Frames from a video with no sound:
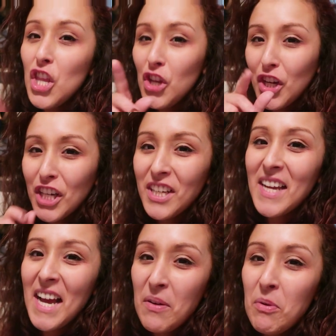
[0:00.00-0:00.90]
You could have
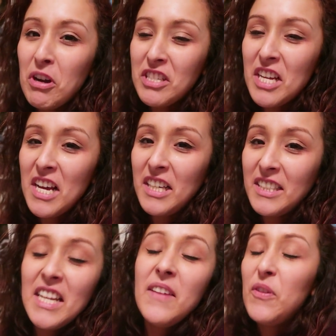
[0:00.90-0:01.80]
gotten work
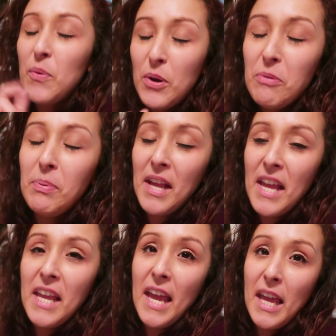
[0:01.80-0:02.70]
done if you weren't
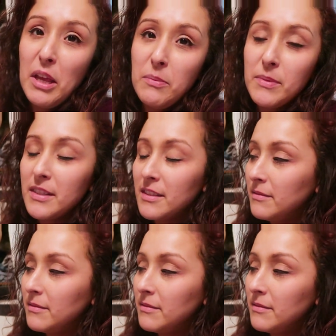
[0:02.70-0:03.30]
playing games.